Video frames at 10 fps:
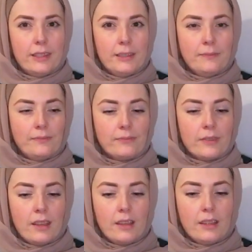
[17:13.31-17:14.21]
roughly.
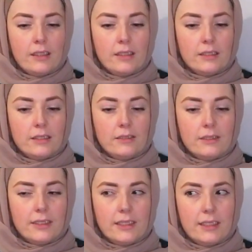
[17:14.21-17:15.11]

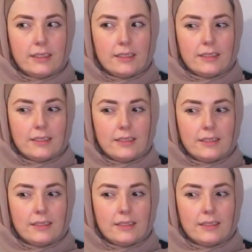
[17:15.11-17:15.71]
Was it?